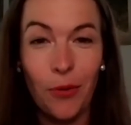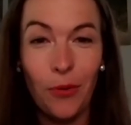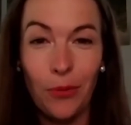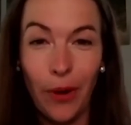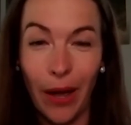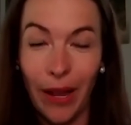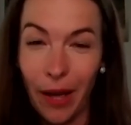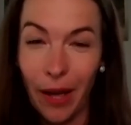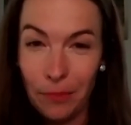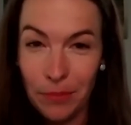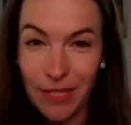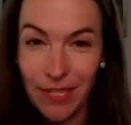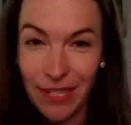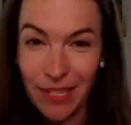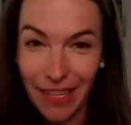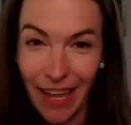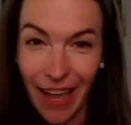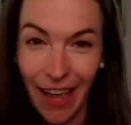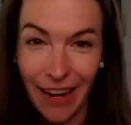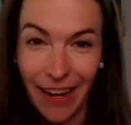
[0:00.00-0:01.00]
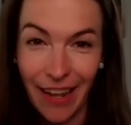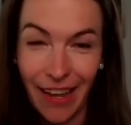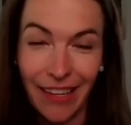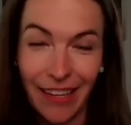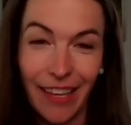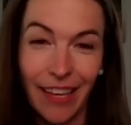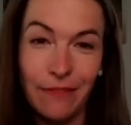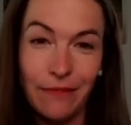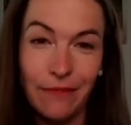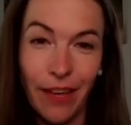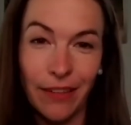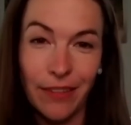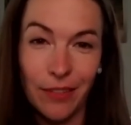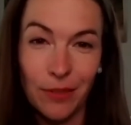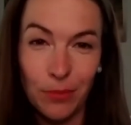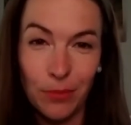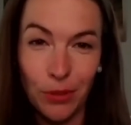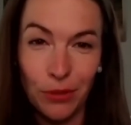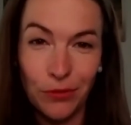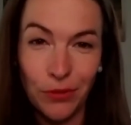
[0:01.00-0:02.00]
went up into the attic and found
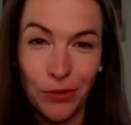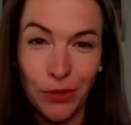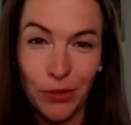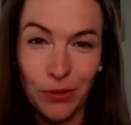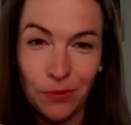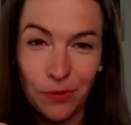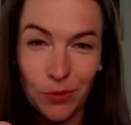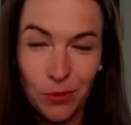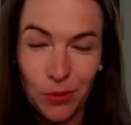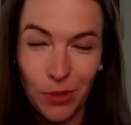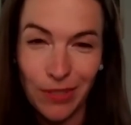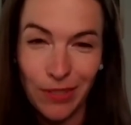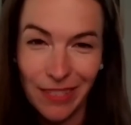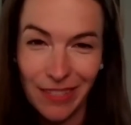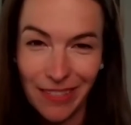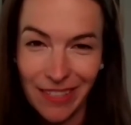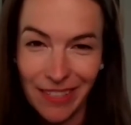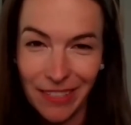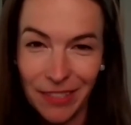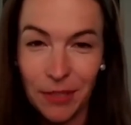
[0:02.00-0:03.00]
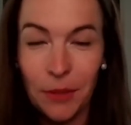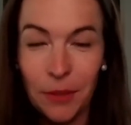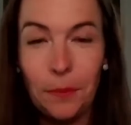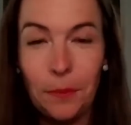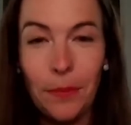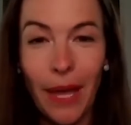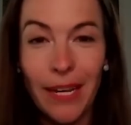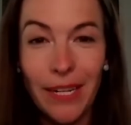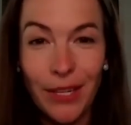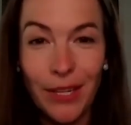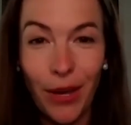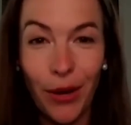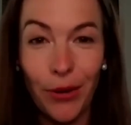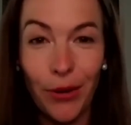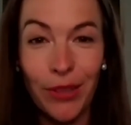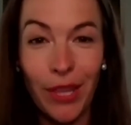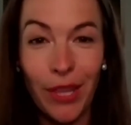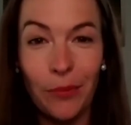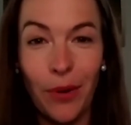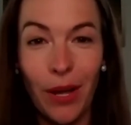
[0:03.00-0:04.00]
this beautiful quilted silk
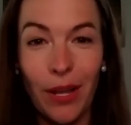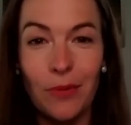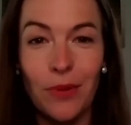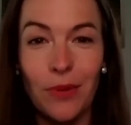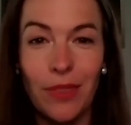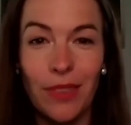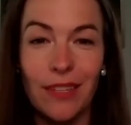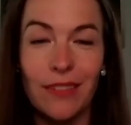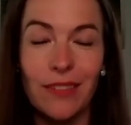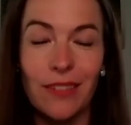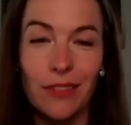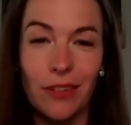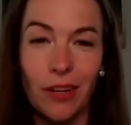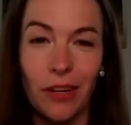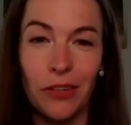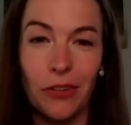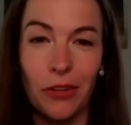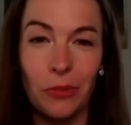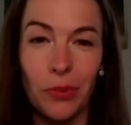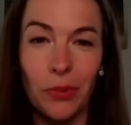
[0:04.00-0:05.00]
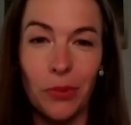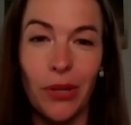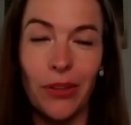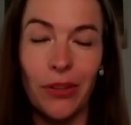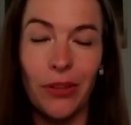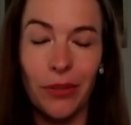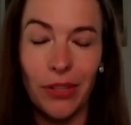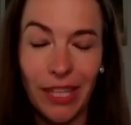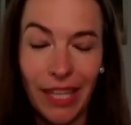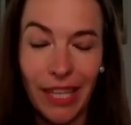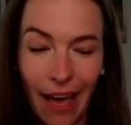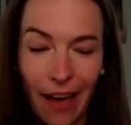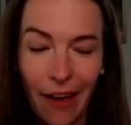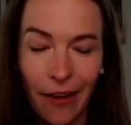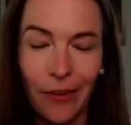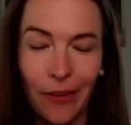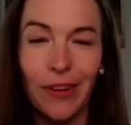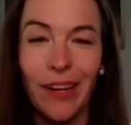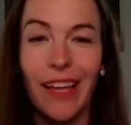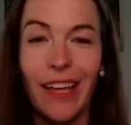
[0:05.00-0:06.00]
petticoat that went with this inaugural
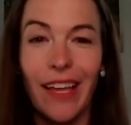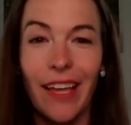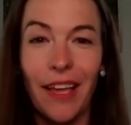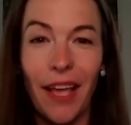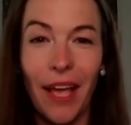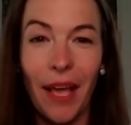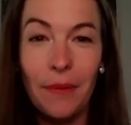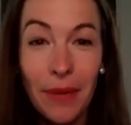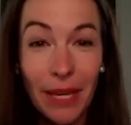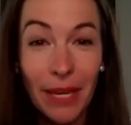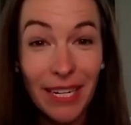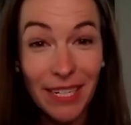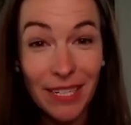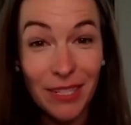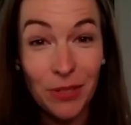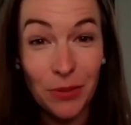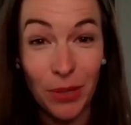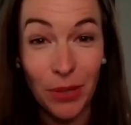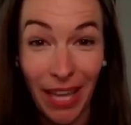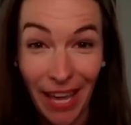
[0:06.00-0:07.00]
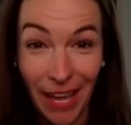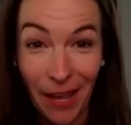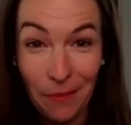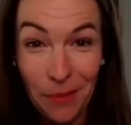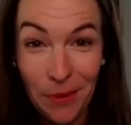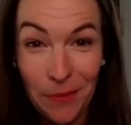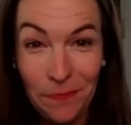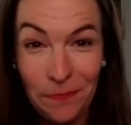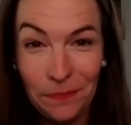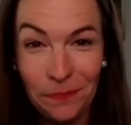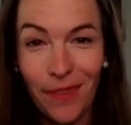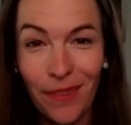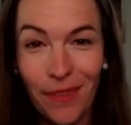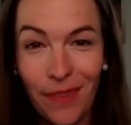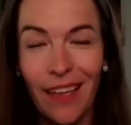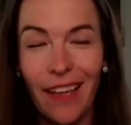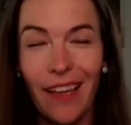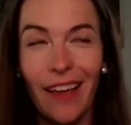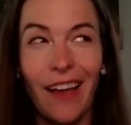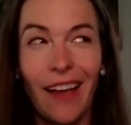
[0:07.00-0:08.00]
gown and made it into a cape
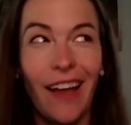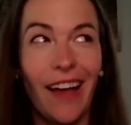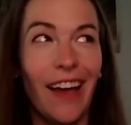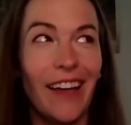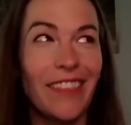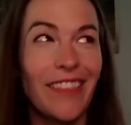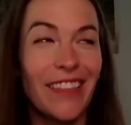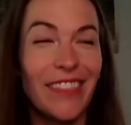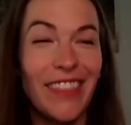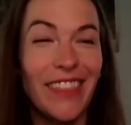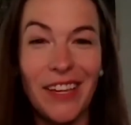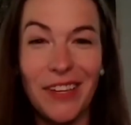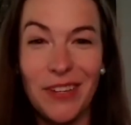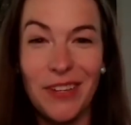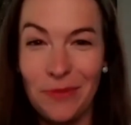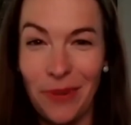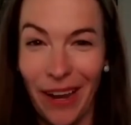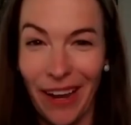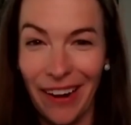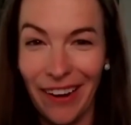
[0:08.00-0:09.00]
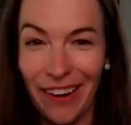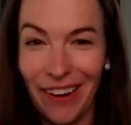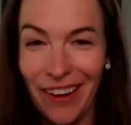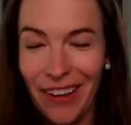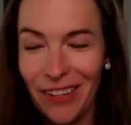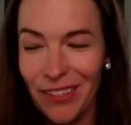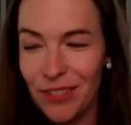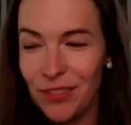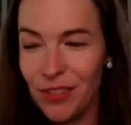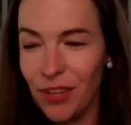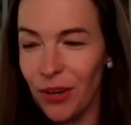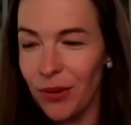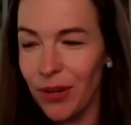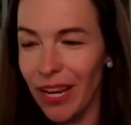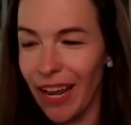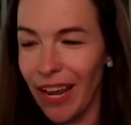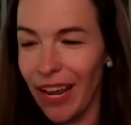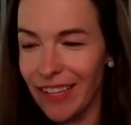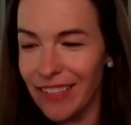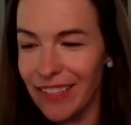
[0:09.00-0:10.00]
that they could wear. So
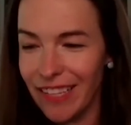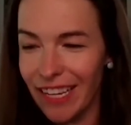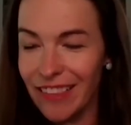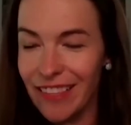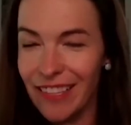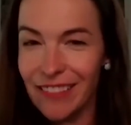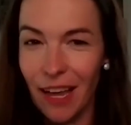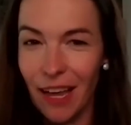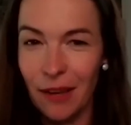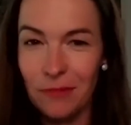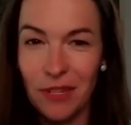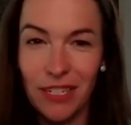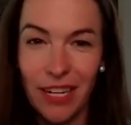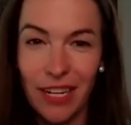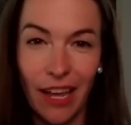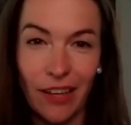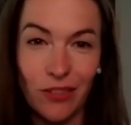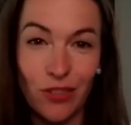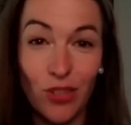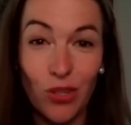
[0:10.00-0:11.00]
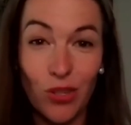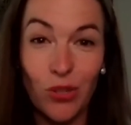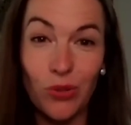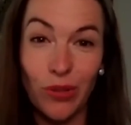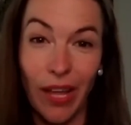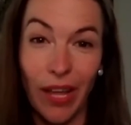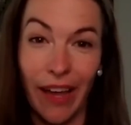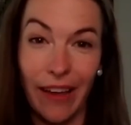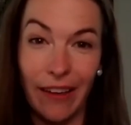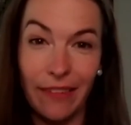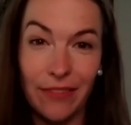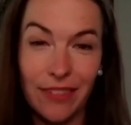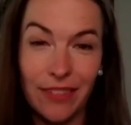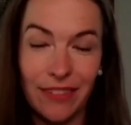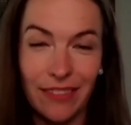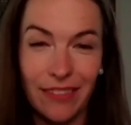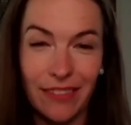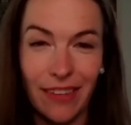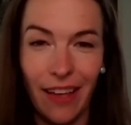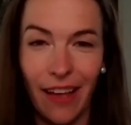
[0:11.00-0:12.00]
it's like this object has two
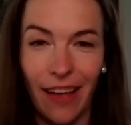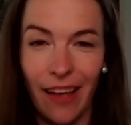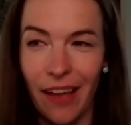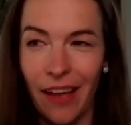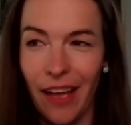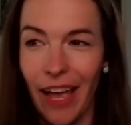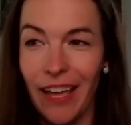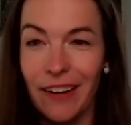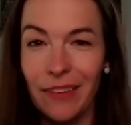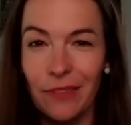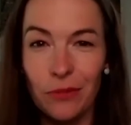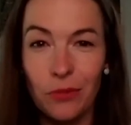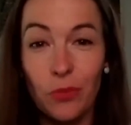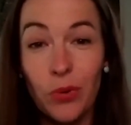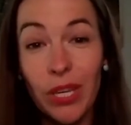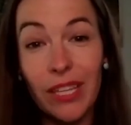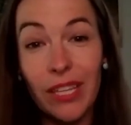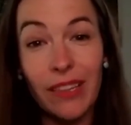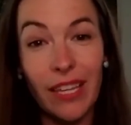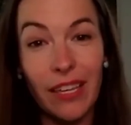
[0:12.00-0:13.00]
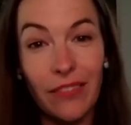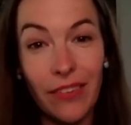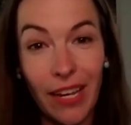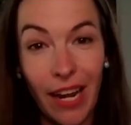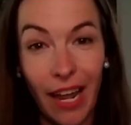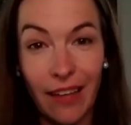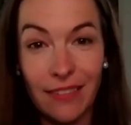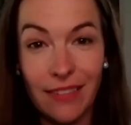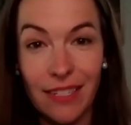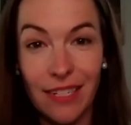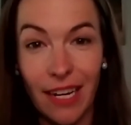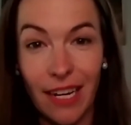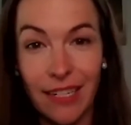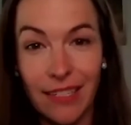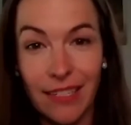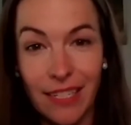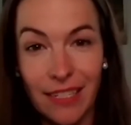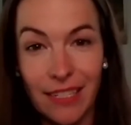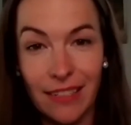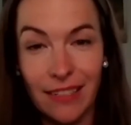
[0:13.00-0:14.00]
lives. And we leave it as the
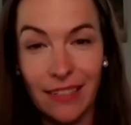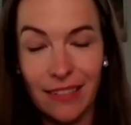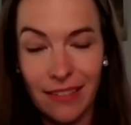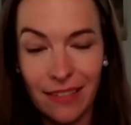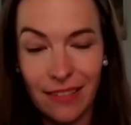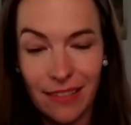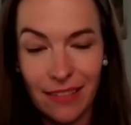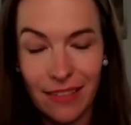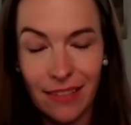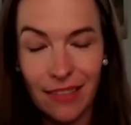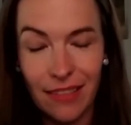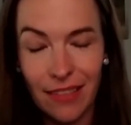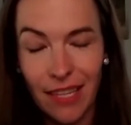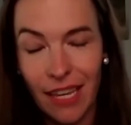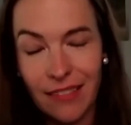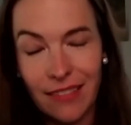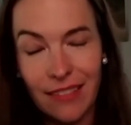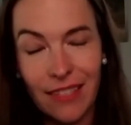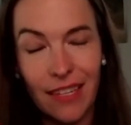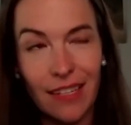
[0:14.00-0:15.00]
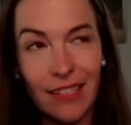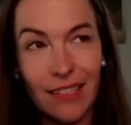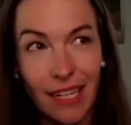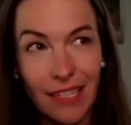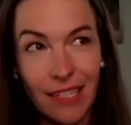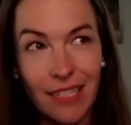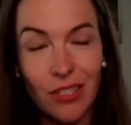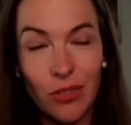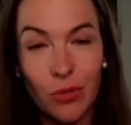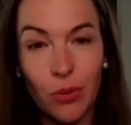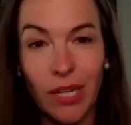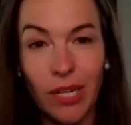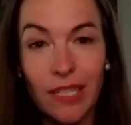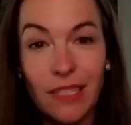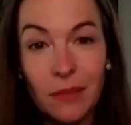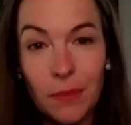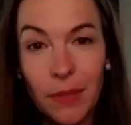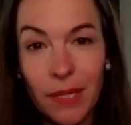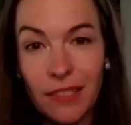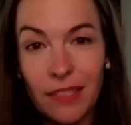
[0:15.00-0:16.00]

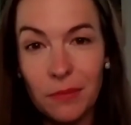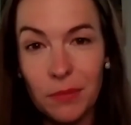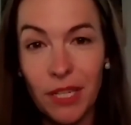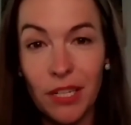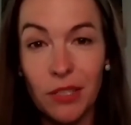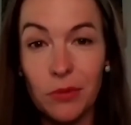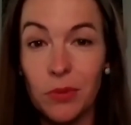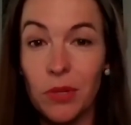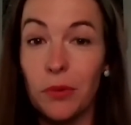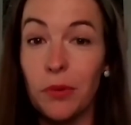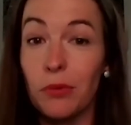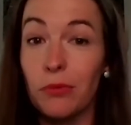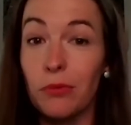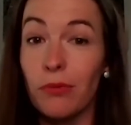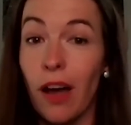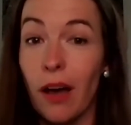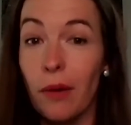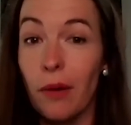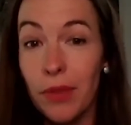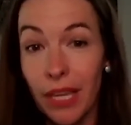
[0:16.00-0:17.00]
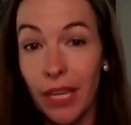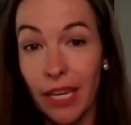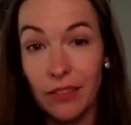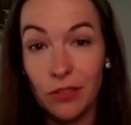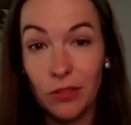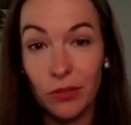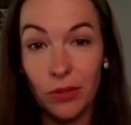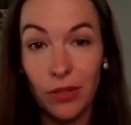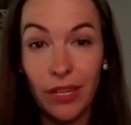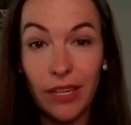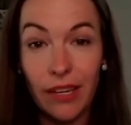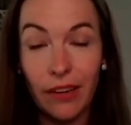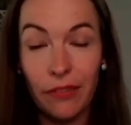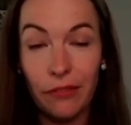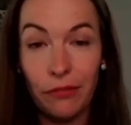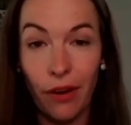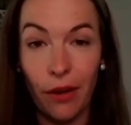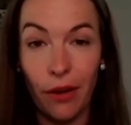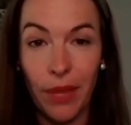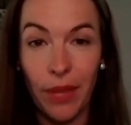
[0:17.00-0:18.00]
1920s piece because we don't want to rob history
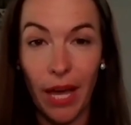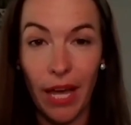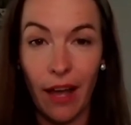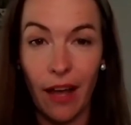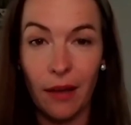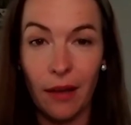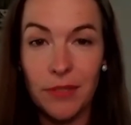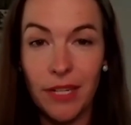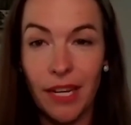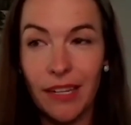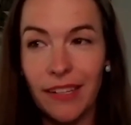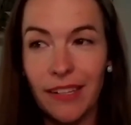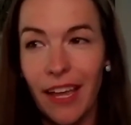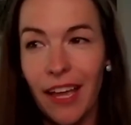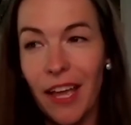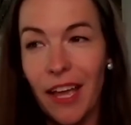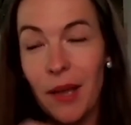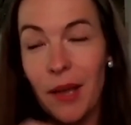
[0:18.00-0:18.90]
from that object.